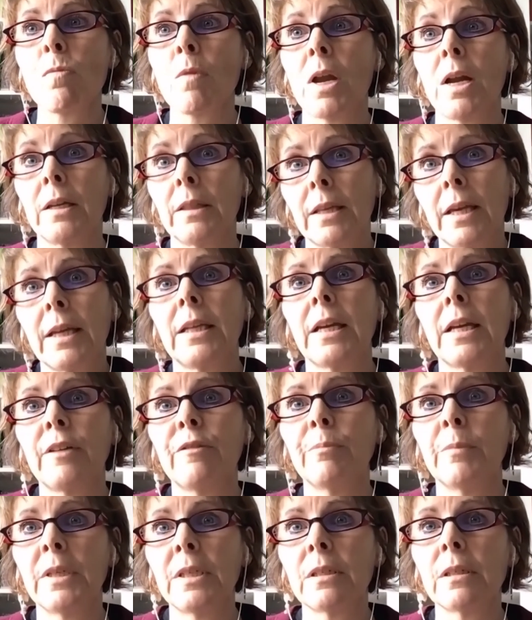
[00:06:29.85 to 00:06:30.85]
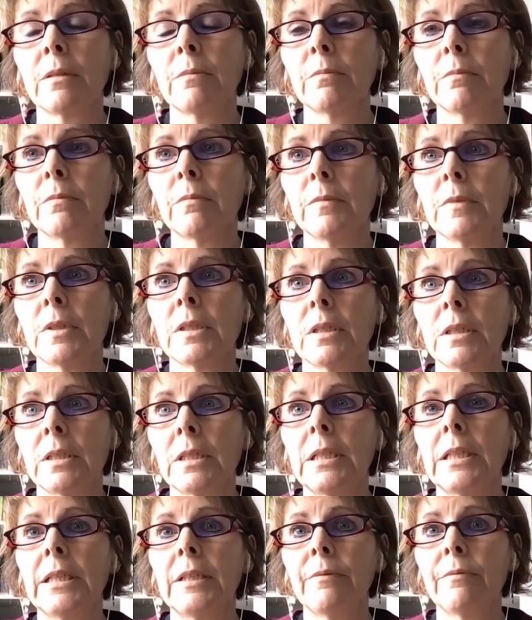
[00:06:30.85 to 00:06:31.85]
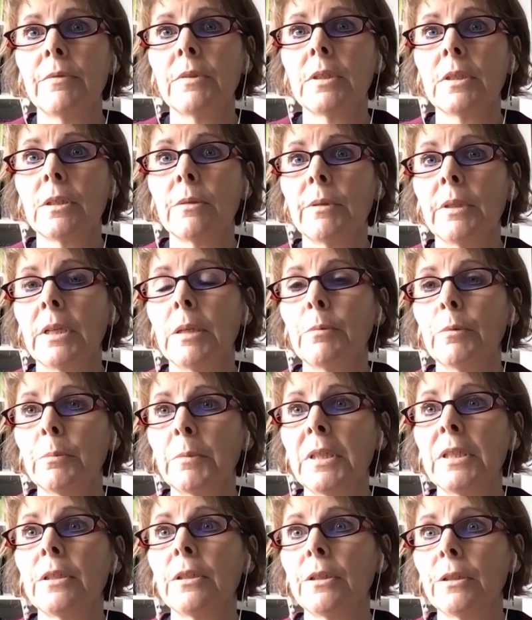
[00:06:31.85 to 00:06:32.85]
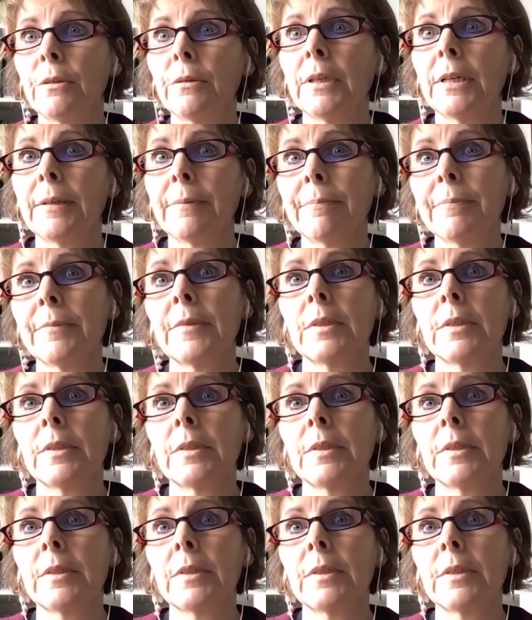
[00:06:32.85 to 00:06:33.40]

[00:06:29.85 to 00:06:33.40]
And they gave me some study leave to enable me to do that.